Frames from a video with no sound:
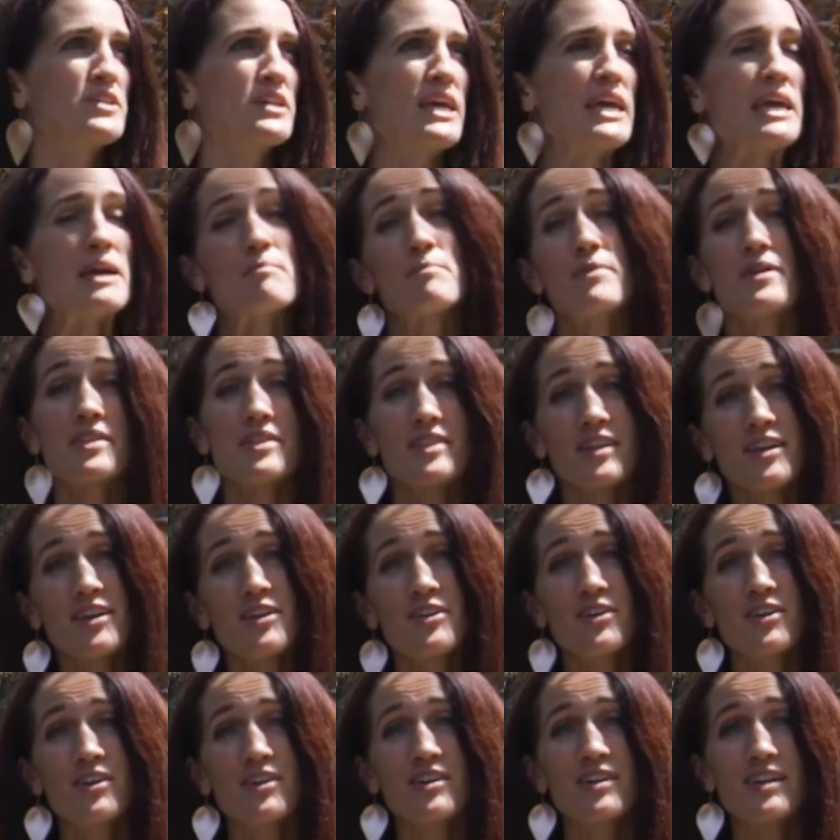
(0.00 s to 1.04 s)
The
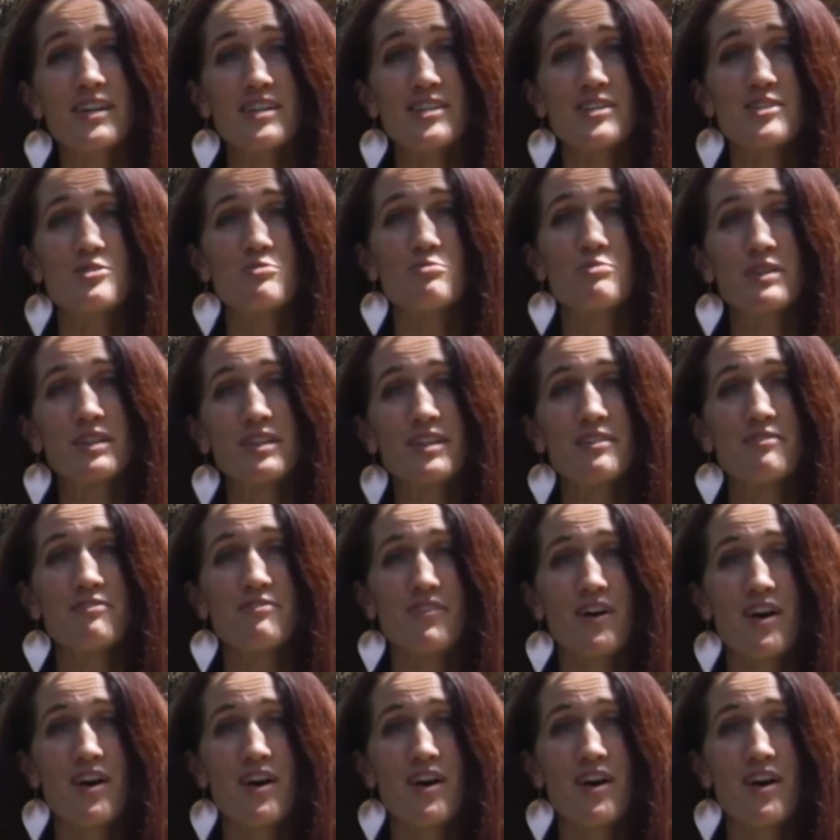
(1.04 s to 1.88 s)
amphitheater is really